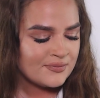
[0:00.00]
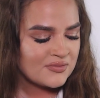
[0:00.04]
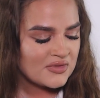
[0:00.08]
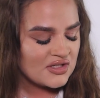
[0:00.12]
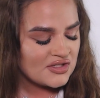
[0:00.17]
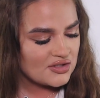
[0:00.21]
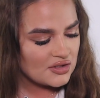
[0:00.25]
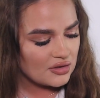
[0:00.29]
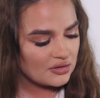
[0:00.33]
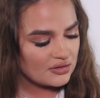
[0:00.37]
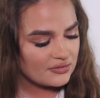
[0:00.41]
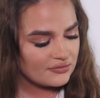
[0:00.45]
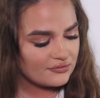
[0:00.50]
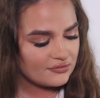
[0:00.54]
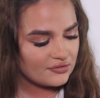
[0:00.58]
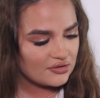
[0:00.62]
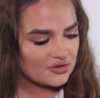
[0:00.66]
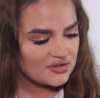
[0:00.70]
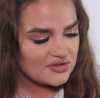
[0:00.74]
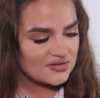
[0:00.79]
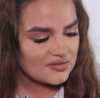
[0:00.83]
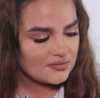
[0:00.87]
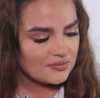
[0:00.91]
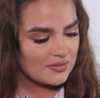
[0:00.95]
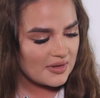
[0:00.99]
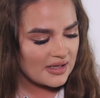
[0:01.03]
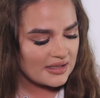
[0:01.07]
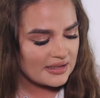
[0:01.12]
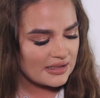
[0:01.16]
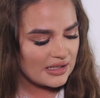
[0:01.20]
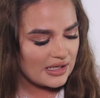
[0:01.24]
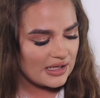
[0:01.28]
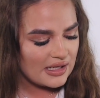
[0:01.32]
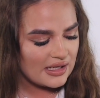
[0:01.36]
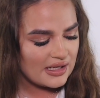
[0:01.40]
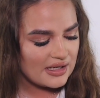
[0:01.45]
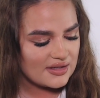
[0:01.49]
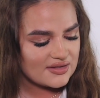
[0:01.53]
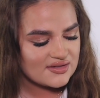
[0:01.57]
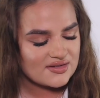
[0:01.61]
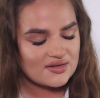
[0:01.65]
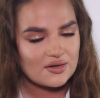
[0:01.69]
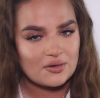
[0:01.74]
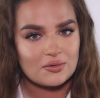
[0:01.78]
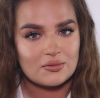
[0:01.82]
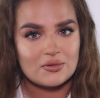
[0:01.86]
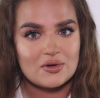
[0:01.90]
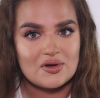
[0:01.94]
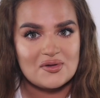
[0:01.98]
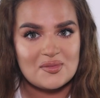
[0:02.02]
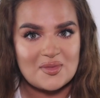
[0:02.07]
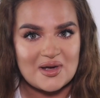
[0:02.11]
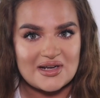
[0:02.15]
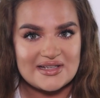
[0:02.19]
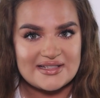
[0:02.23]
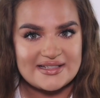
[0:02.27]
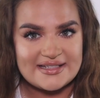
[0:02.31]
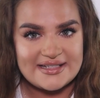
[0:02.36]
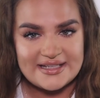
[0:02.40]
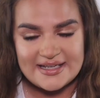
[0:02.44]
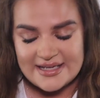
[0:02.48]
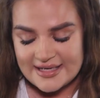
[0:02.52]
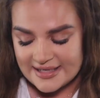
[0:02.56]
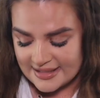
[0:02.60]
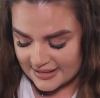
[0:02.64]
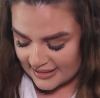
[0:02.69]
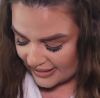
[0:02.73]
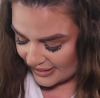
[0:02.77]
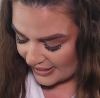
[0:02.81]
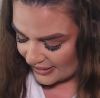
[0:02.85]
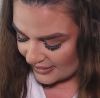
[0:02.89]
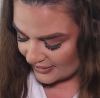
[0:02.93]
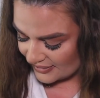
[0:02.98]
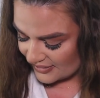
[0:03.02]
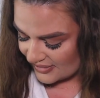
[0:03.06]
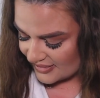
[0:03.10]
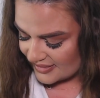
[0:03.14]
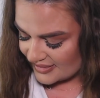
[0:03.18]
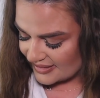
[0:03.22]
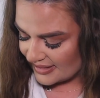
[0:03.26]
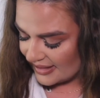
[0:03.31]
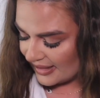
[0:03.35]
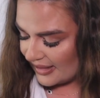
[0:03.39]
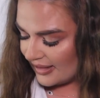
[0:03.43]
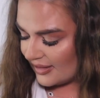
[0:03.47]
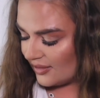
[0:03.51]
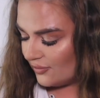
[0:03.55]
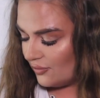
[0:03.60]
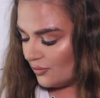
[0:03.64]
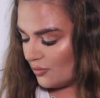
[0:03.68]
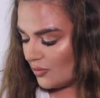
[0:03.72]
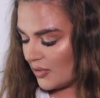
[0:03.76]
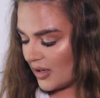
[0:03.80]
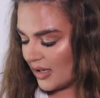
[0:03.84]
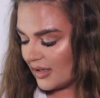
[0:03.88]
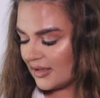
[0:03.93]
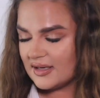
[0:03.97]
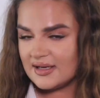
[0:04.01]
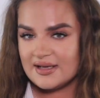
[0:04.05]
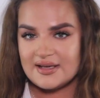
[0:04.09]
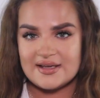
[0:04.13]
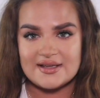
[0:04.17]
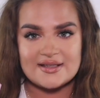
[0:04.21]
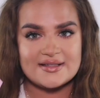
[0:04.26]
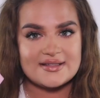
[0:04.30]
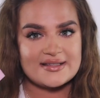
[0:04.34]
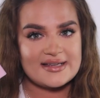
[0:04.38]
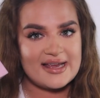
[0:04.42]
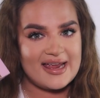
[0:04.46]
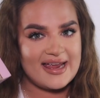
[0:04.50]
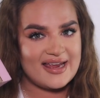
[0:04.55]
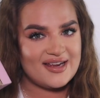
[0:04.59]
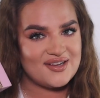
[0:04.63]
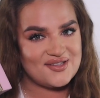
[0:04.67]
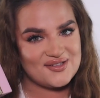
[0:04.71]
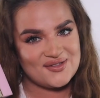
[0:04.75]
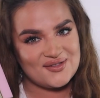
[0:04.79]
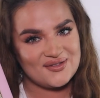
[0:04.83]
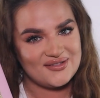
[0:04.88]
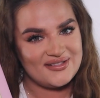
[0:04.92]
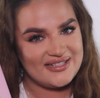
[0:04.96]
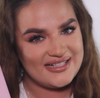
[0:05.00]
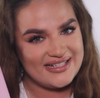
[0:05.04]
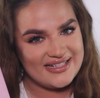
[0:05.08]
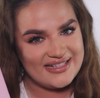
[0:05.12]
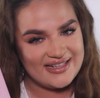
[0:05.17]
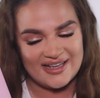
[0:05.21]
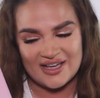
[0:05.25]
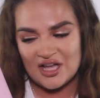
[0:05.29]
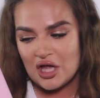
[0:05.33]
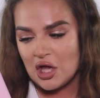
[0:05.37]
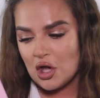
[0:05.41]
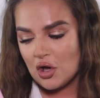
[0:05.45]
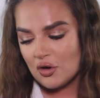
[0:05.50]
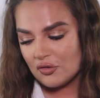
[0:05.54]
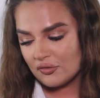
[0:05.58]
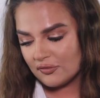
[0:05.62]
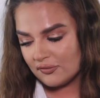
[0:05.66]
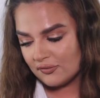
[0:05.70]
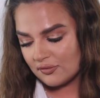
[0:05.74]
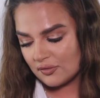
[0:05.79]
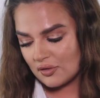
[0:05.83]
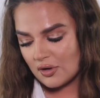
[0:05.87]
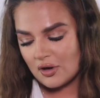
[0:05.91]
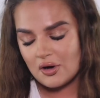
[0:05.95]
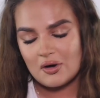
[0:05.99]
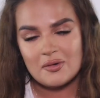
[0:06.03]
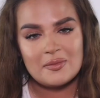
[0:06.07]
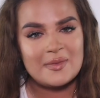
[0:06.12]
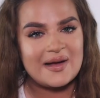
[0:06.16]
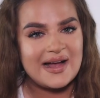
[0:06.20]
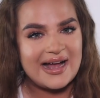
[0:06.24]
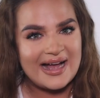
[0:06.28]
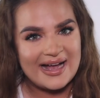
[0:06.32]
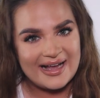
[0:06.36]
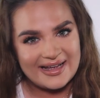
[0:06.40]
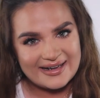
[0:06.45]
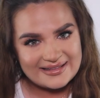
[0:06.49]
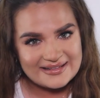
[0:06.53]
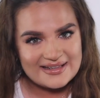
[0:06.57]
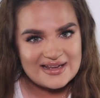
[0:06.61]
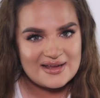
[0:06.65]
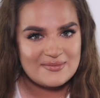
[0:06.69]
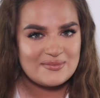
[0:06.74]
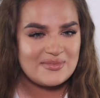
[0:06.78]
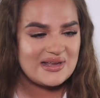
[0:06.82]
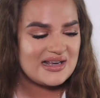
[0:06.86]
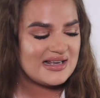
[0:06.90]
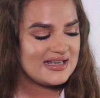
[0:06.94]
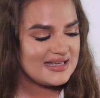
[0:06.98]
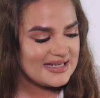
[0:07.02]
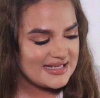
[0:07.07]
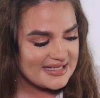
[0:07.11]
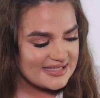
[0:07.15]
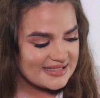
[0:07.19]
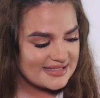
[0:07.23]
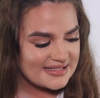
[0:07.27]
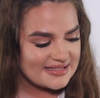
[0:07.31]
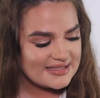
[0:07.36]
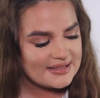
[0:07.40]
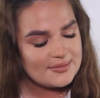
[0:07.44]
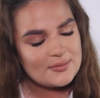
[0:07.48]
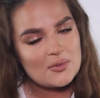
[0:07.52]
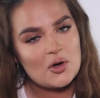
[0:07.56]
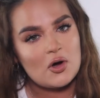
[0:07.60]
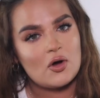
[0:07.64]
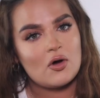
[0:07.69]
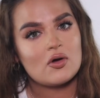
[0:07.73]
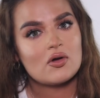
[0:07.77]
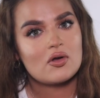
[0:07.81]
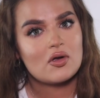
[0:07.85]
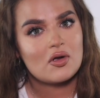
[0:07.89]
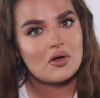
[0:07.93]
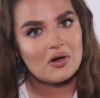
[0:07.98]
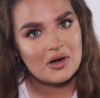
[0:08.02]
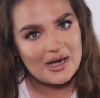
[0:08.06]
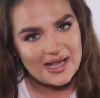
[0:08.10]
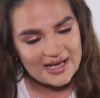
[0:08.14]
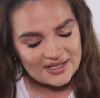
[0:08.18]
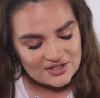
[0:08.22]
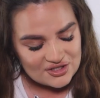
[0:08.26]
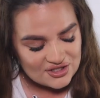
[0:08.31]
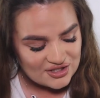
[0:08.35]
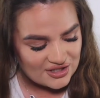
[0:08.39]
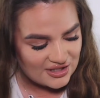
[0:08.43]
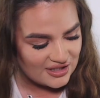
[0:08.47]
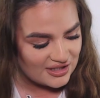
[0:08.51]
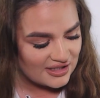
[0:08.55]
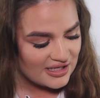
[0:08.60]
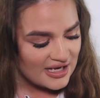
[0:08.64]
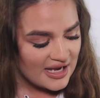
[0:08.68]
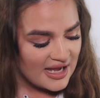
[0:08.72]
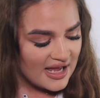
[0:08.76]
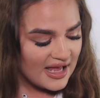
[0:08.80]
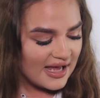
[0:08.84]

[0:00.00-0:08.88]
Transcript: So the first one is Romantique and the second one is Exotique from Arte Bellissimo collection.